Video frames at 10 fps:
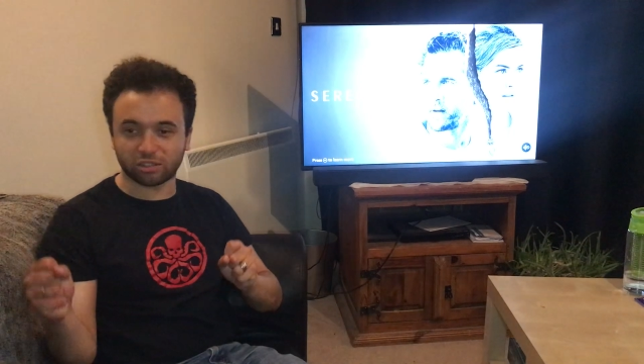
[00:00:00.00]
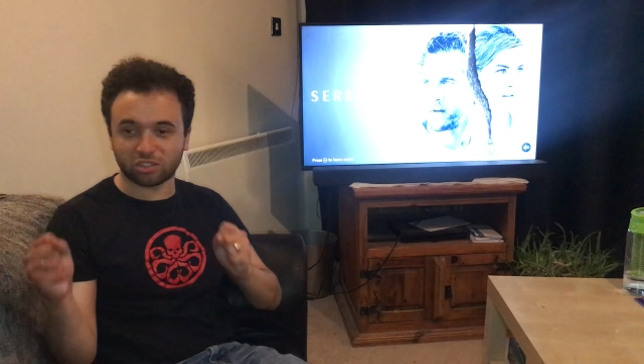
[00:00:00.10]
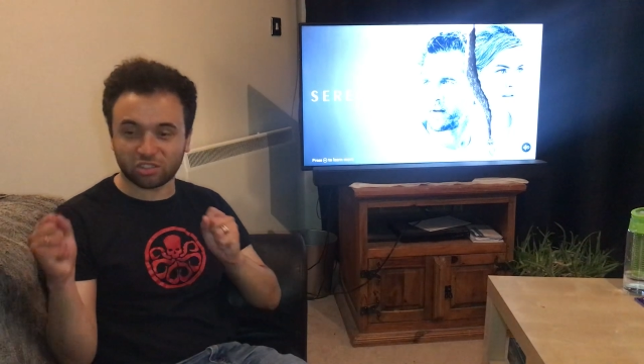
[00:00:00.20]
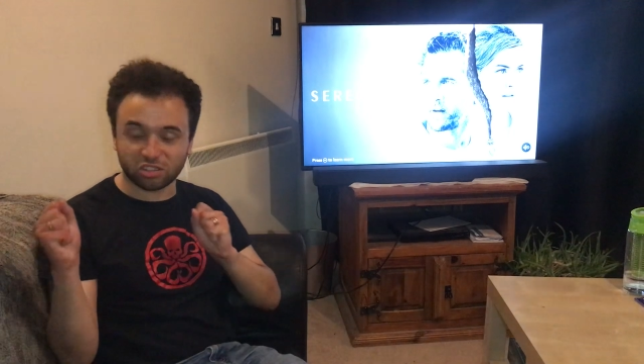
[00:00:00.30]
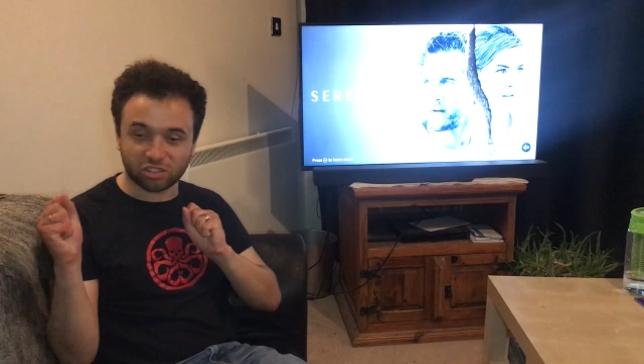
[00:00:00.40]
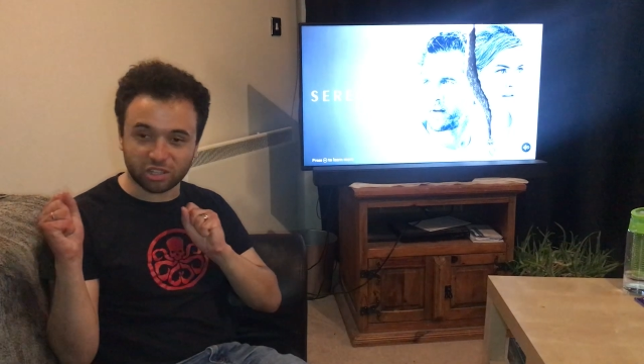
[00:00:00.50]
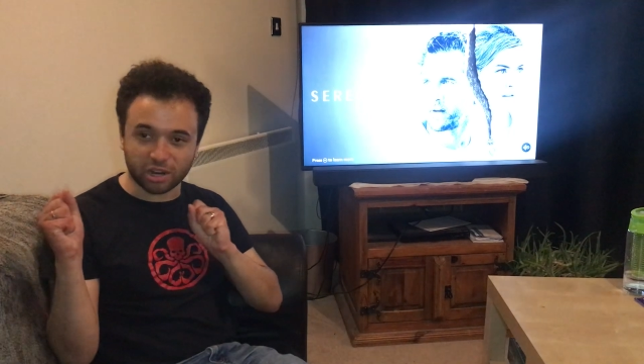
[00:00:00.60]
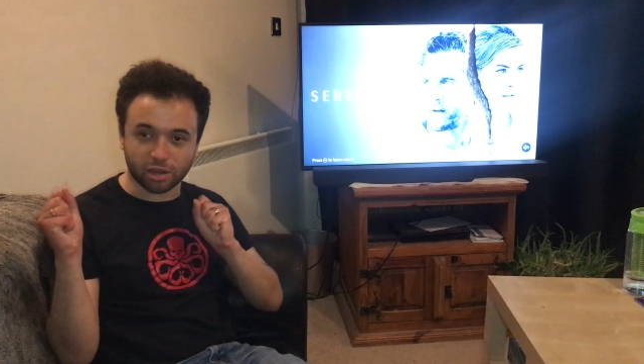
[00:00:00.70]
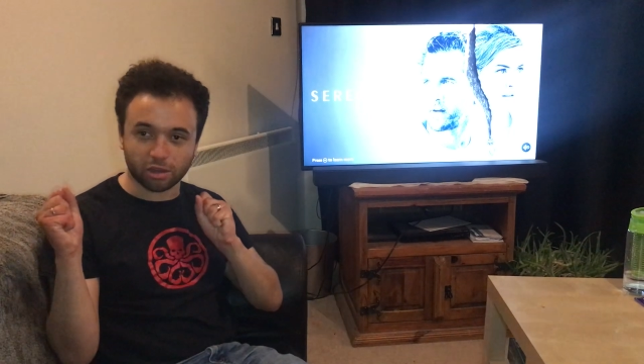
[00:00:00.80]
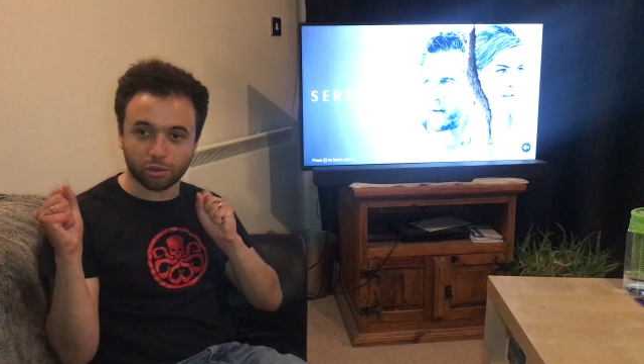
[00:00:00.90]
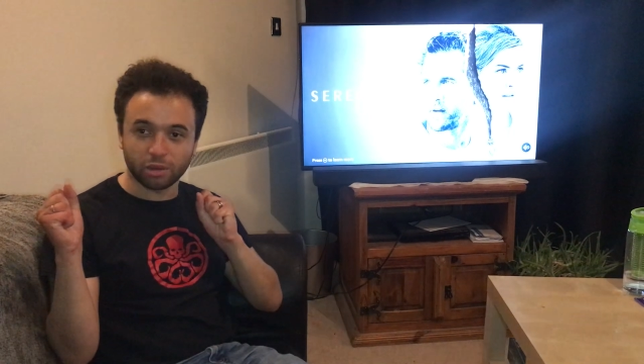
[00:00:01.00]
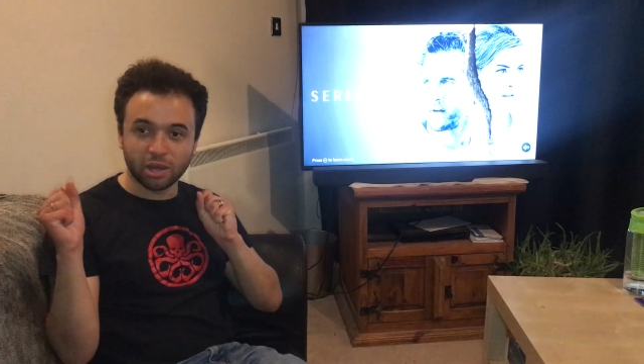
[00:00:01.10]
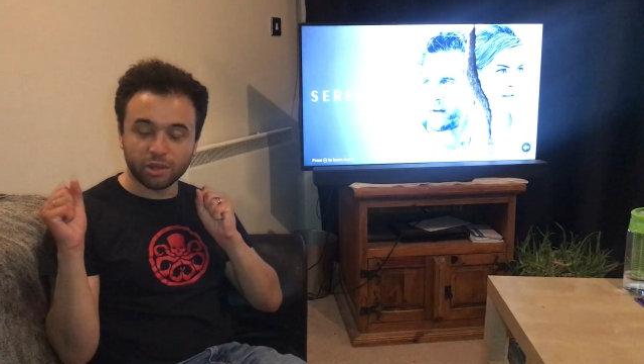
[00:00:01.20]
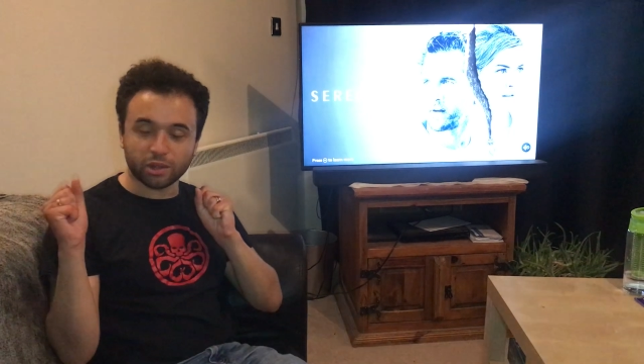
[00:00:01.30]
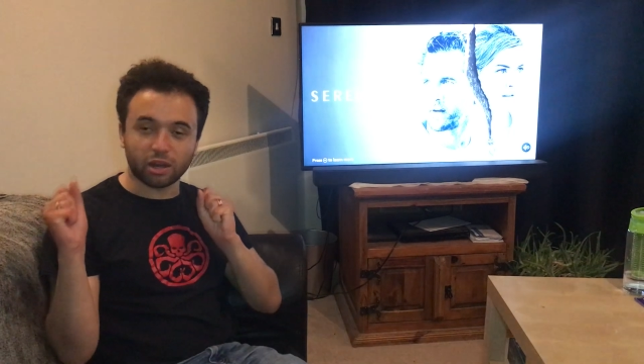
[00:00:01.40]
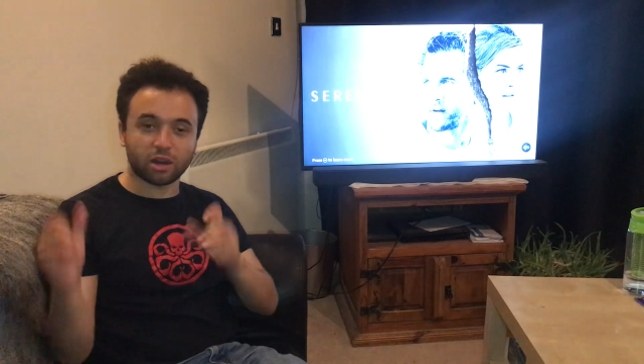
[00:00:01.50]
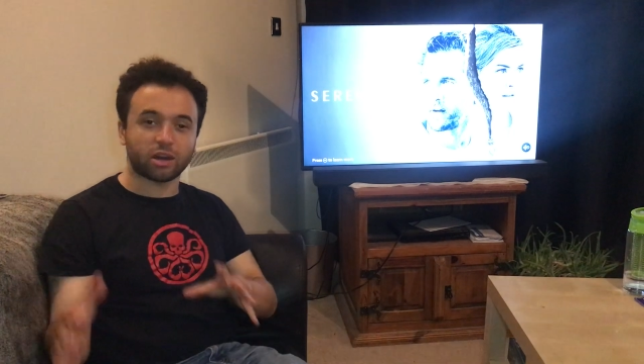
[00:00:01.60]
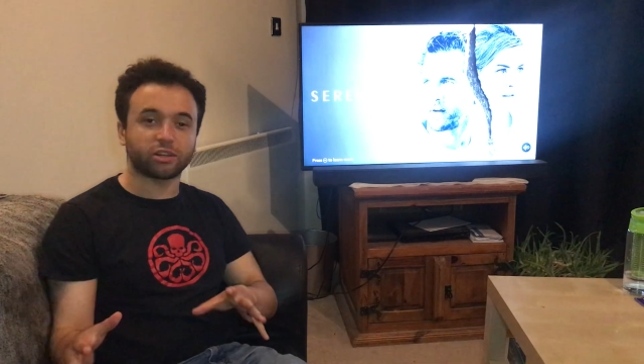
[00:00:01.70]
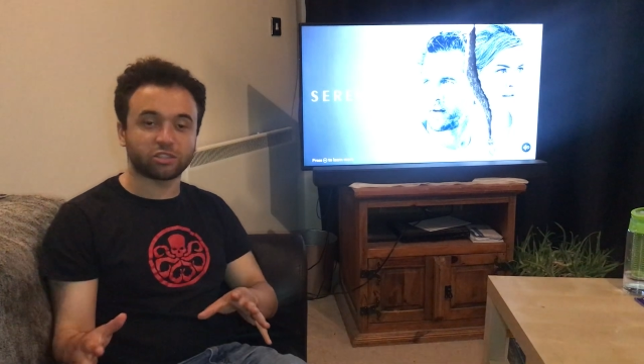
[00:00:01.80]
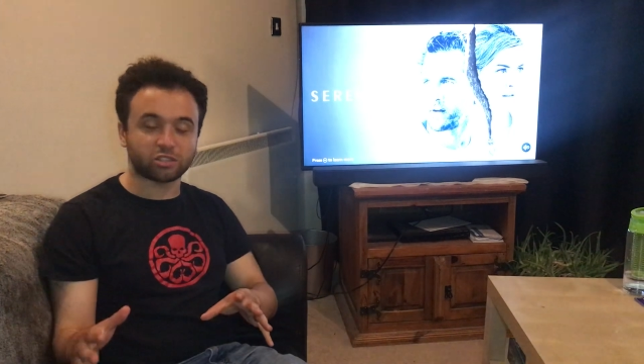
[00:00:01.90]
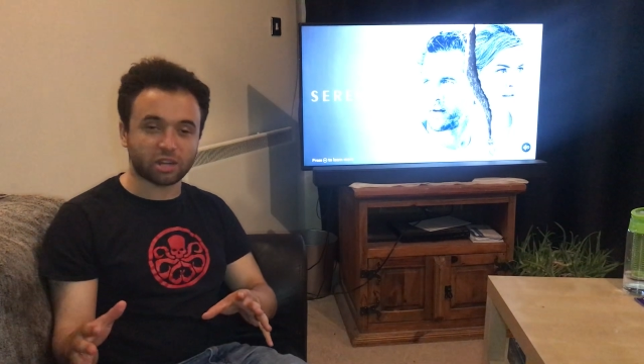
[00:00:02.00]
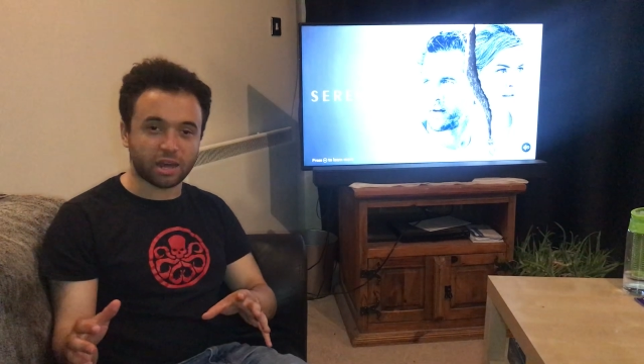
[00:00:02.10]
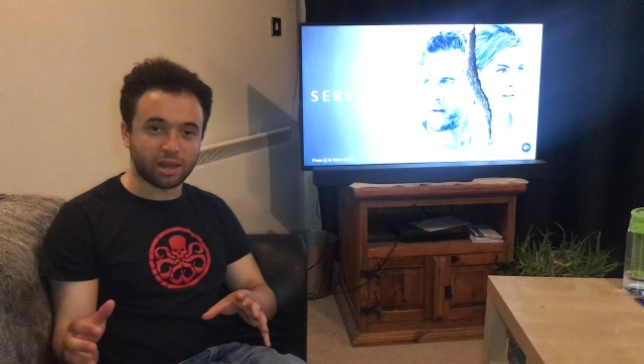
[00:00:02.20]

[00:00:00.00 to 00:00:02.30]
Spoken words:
the last